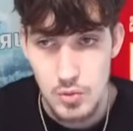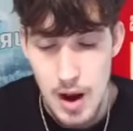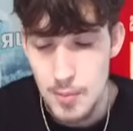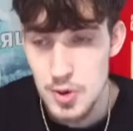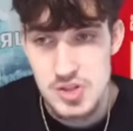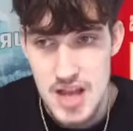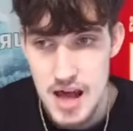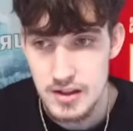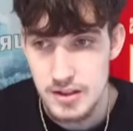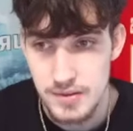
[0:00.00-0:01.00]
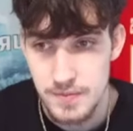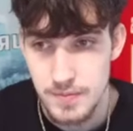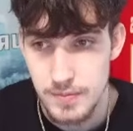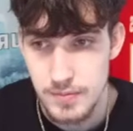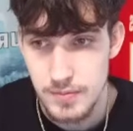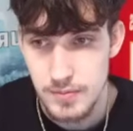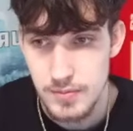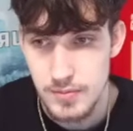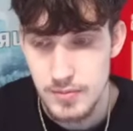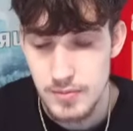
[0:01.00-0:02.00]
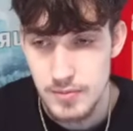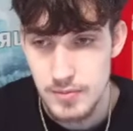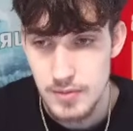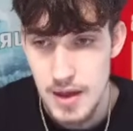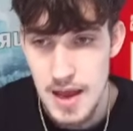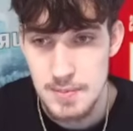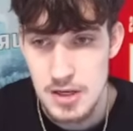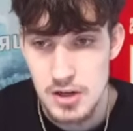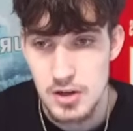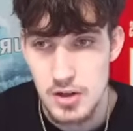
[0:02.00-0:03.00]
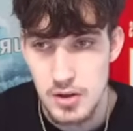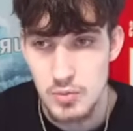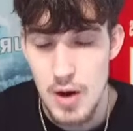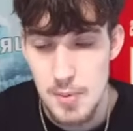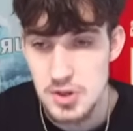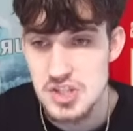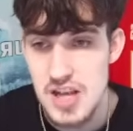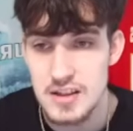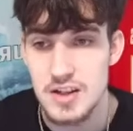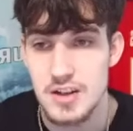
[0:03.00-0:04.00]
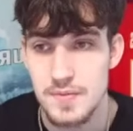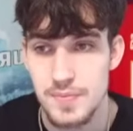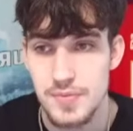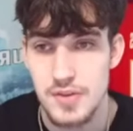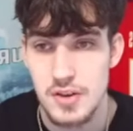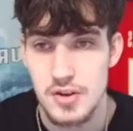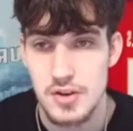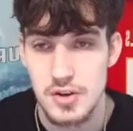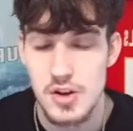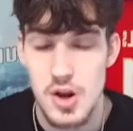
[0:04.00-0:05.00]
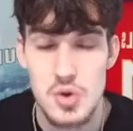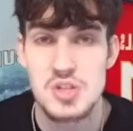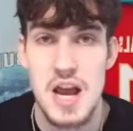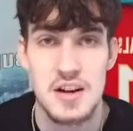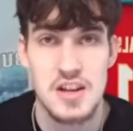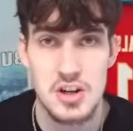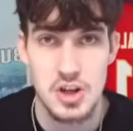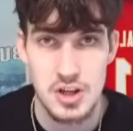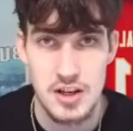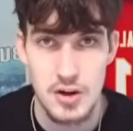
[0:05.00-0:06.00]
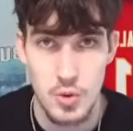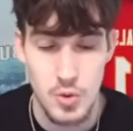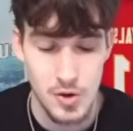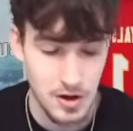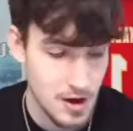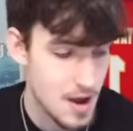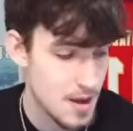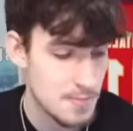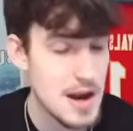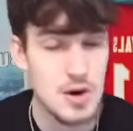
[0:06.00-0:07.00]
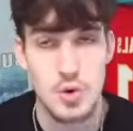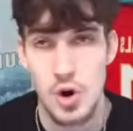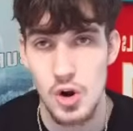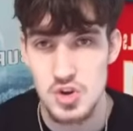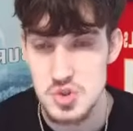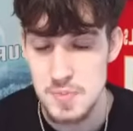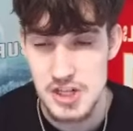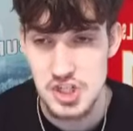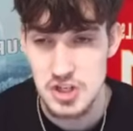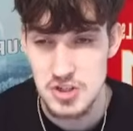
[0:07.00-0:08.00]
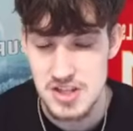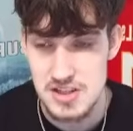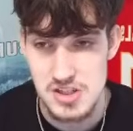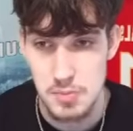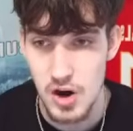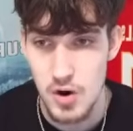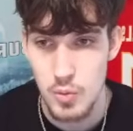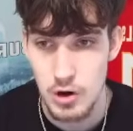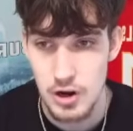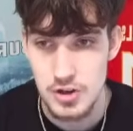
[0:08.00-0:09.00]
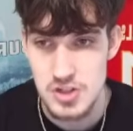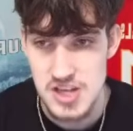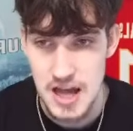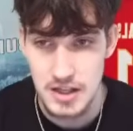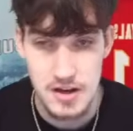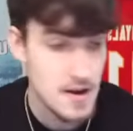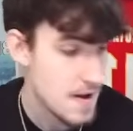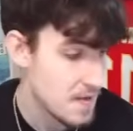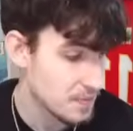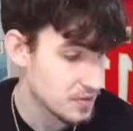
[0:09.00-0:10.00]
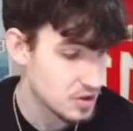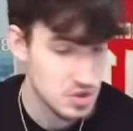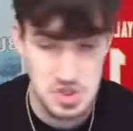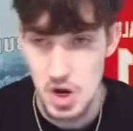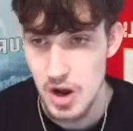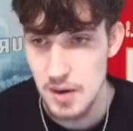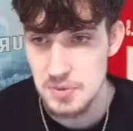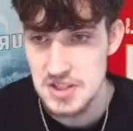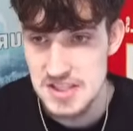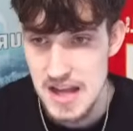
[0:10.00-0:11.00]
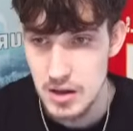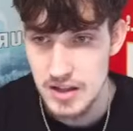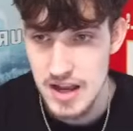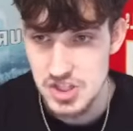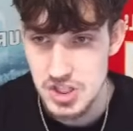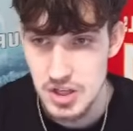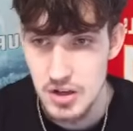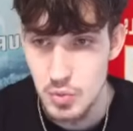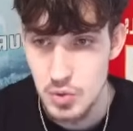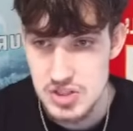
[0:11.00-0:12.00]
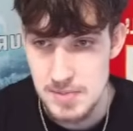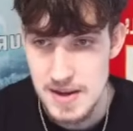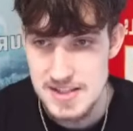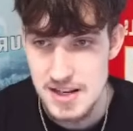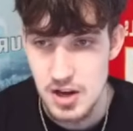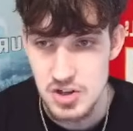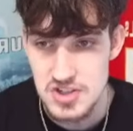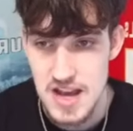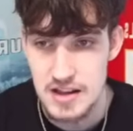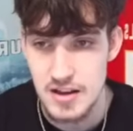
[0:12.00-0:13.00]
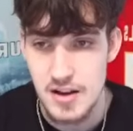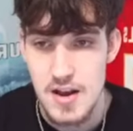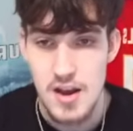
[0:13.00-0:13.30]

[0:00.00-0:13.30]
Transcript: Robert Sala. I mean, Robert Sala knows how to get a good nickel corner. Michael Carter's best years as a pro were under Sala. You saw Upton Stout last year was amazing under Sala.